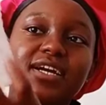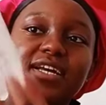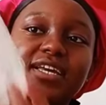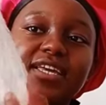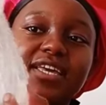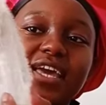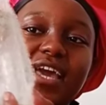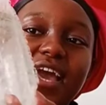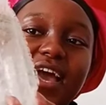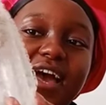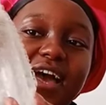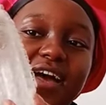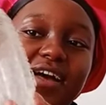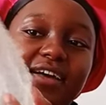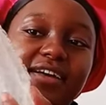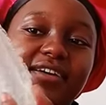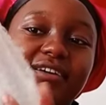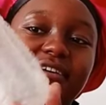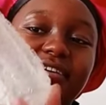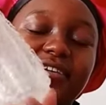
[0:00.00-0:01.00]
yeah,
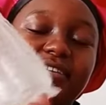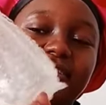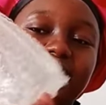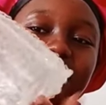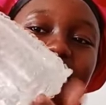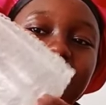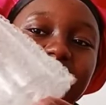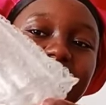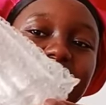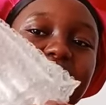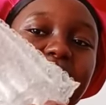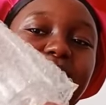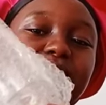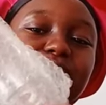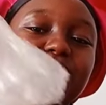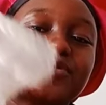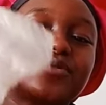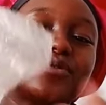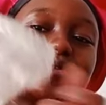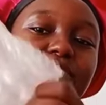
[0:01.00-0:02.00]
I'm
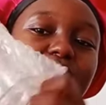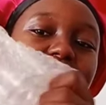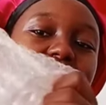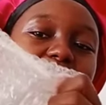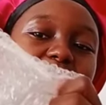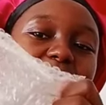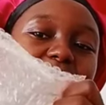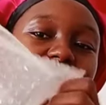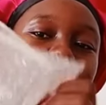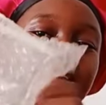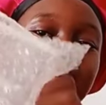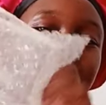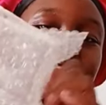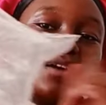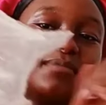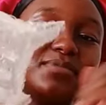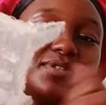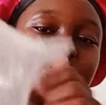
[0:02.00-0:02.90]
so happy.